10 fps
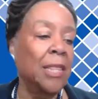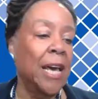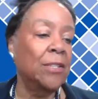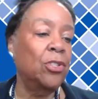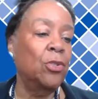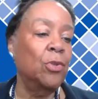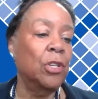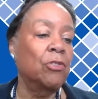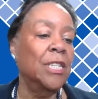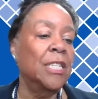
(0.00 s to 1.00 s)
thanks to
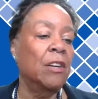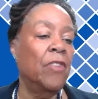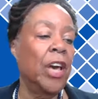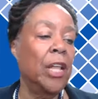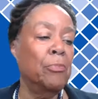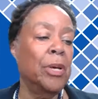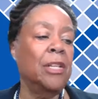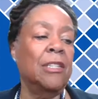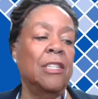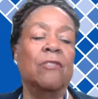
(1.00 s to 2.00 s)
increasing
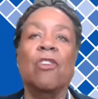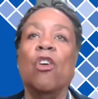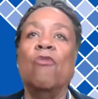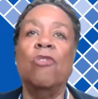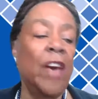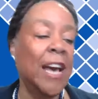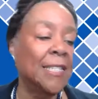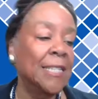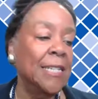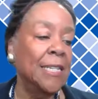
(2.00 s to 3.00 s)
availability of COVID
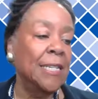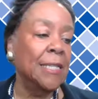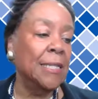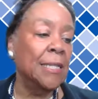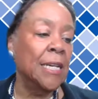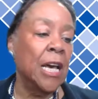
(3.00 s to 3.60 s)
vaccines,